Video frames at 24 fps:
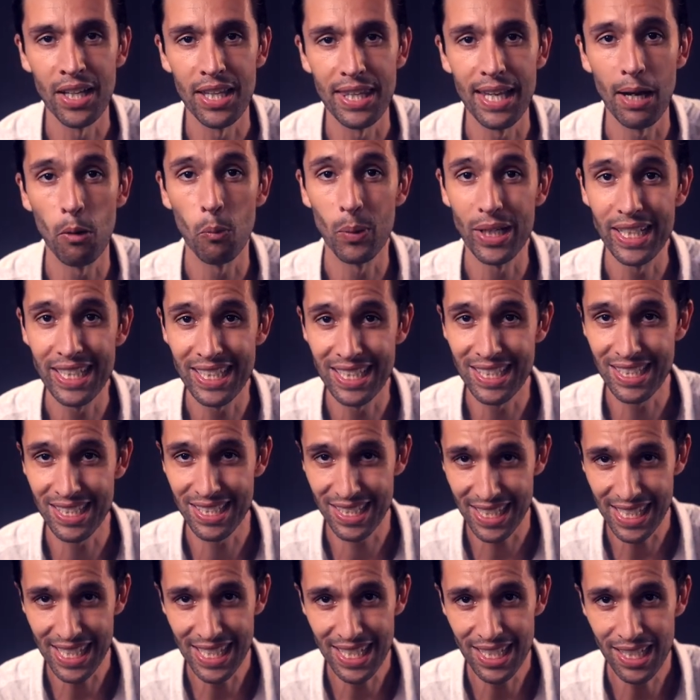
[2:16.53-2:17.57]
that we
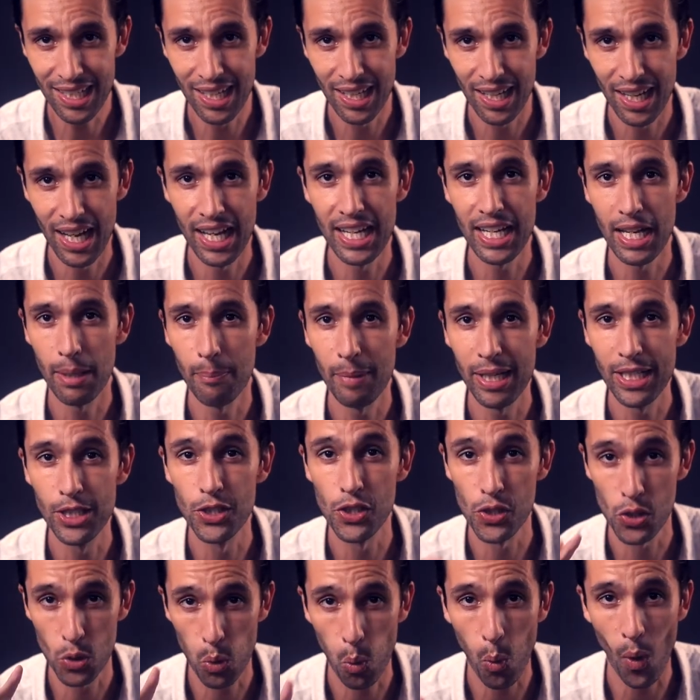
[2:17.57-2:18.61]
see an
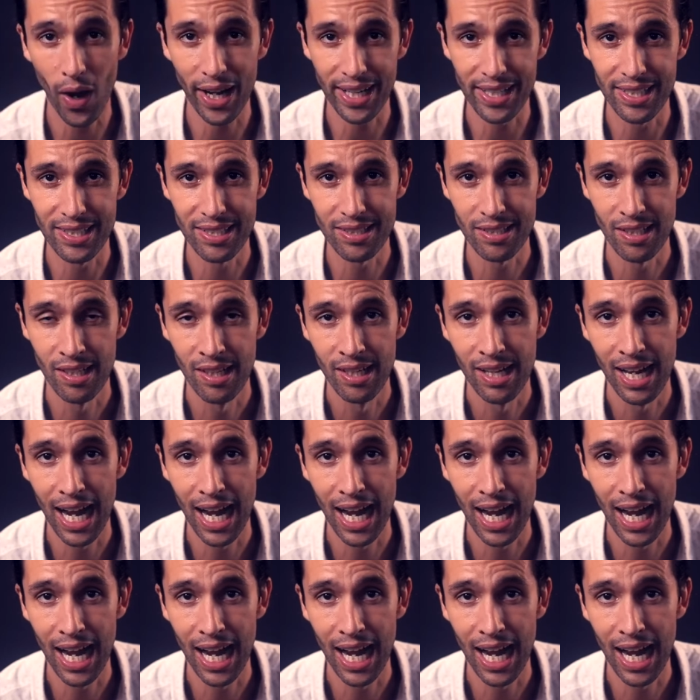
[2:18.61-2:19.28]
image twice